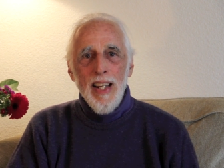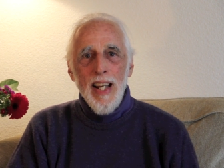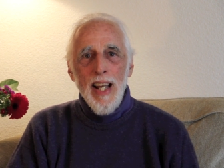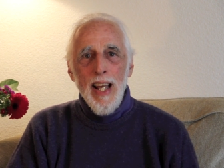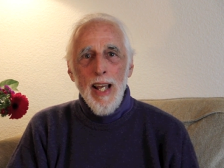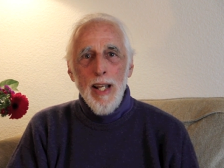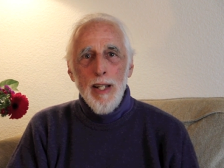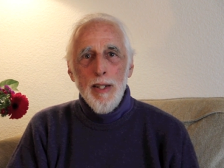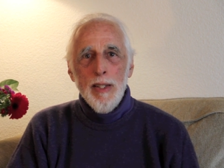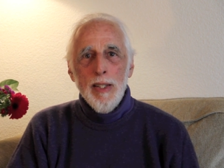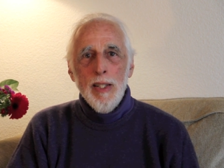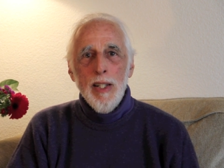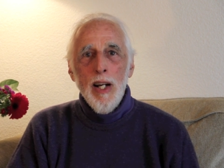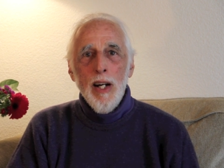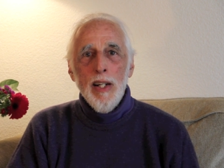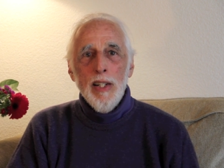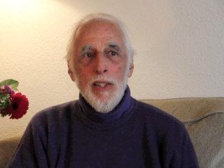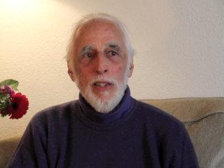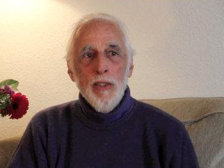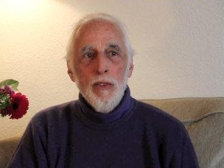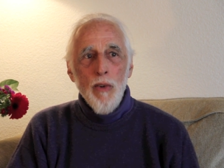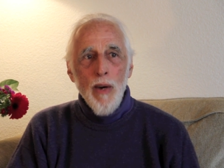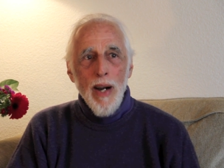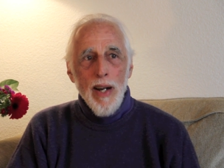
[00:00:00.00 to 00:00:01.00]
and
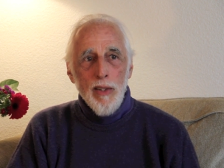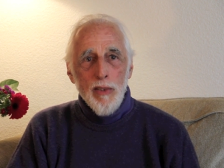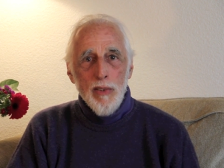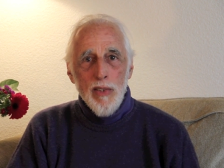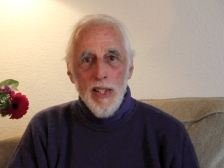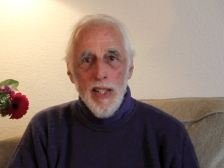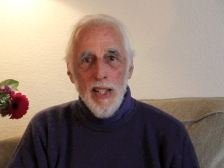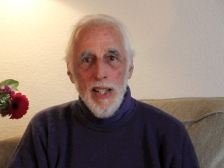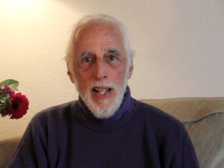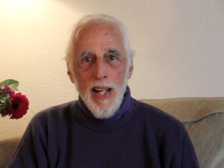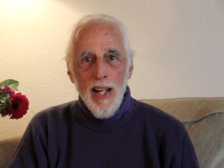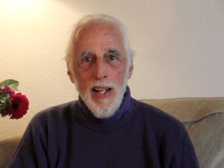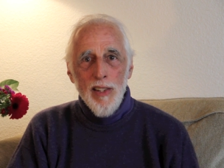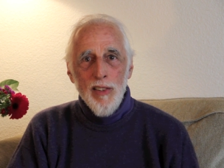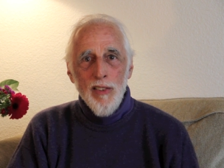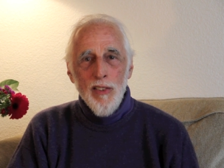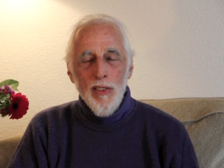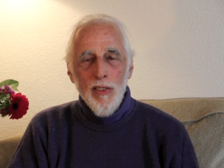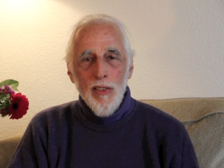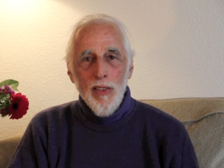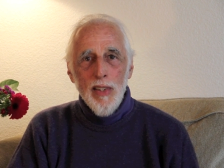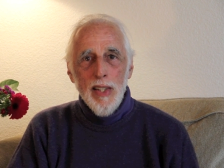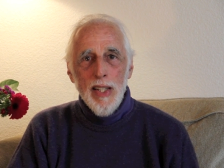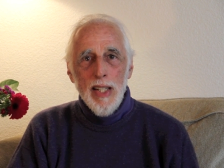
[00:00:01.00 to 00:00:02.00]
got grounded
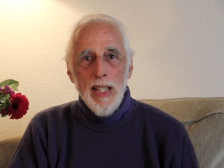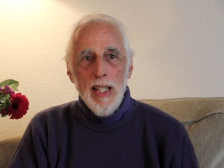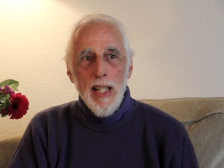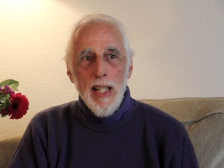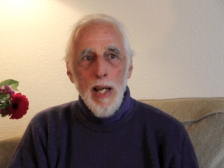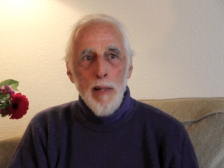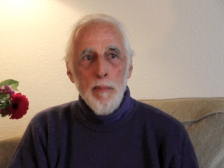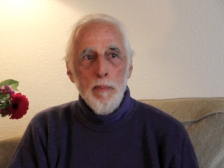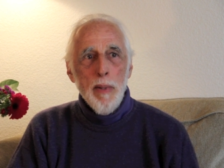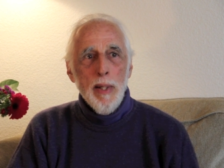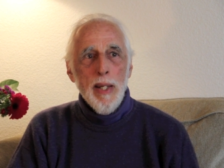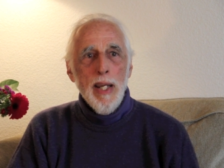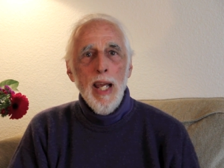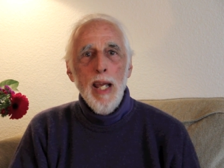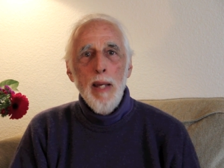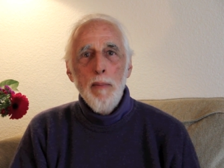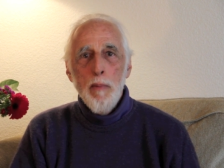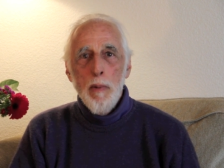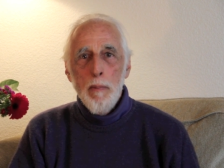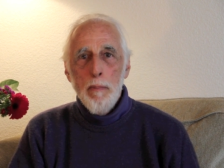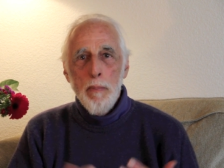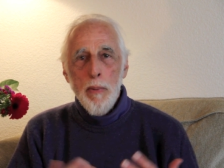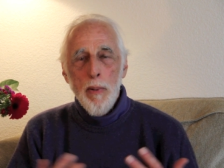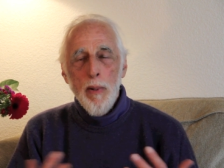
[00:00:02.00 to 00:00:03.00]
actually and
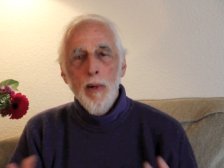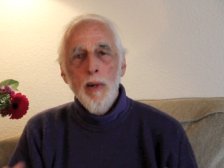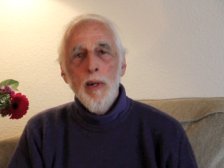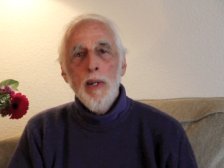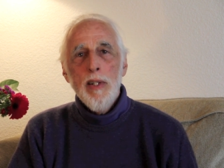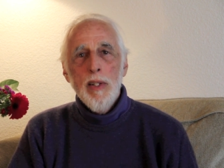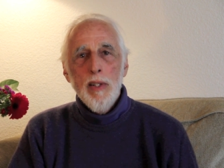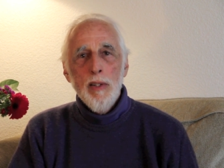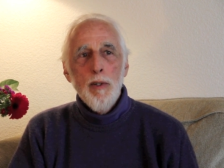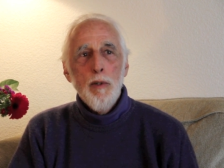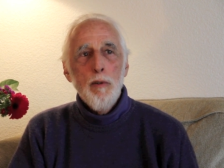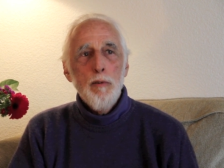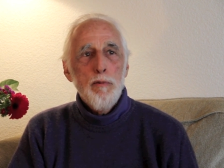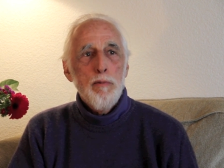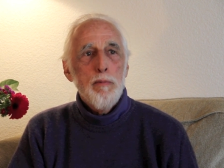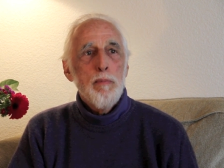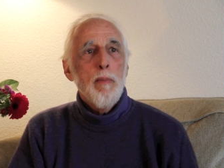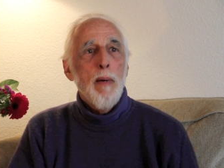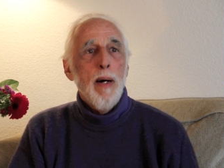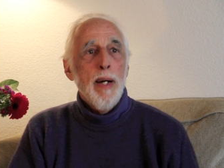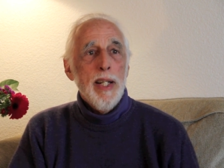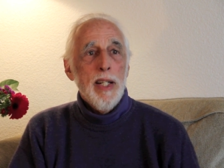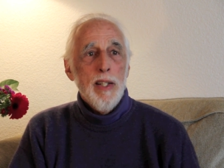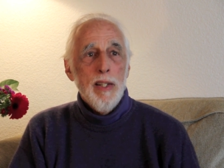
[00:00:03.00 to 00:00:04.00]
became a part of
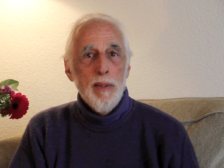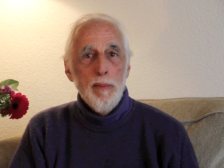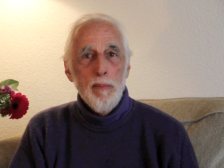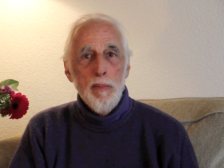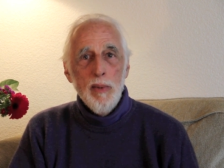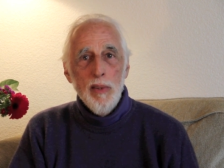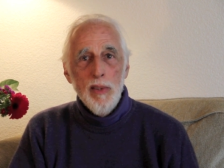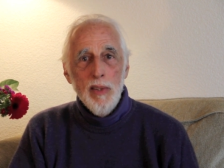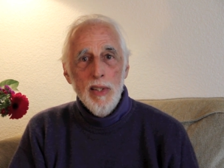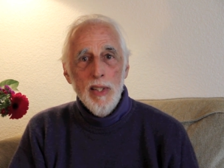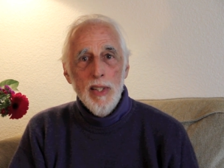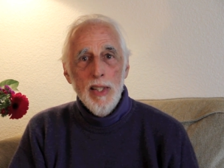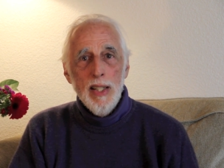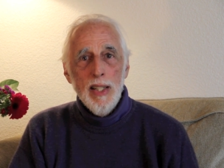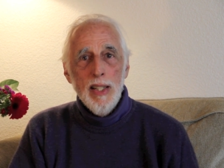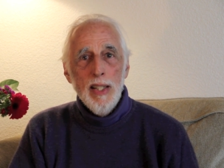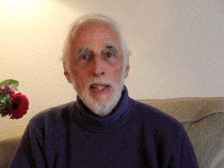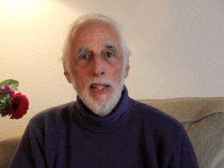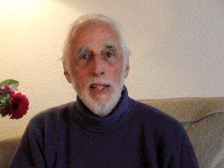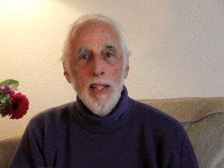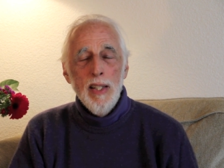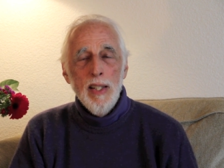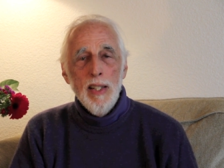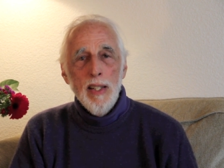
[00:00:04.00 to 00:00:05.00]
my
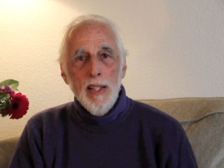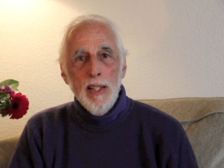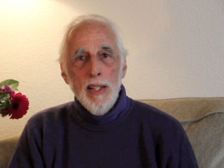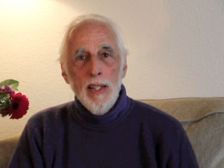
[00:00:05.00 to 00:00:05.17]
community,